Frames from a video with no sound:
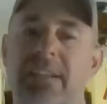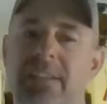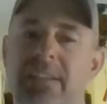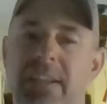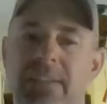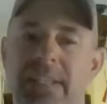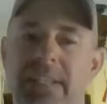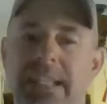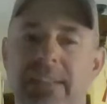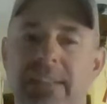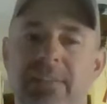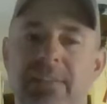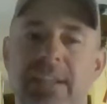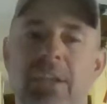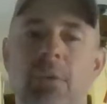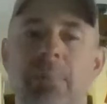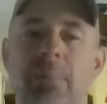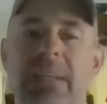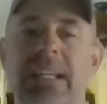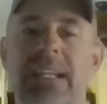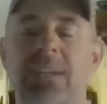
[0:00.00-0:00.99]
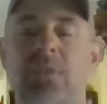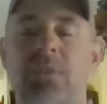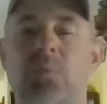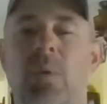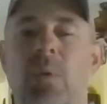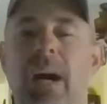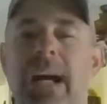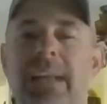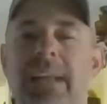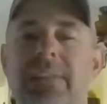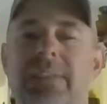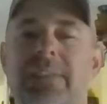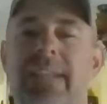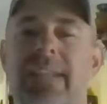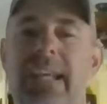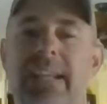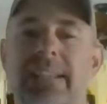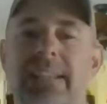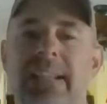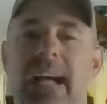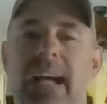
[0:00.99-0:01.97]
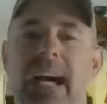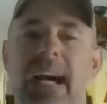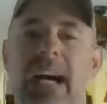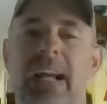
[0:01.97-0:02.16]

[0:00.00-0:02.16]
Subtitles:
does anything obedience-wise that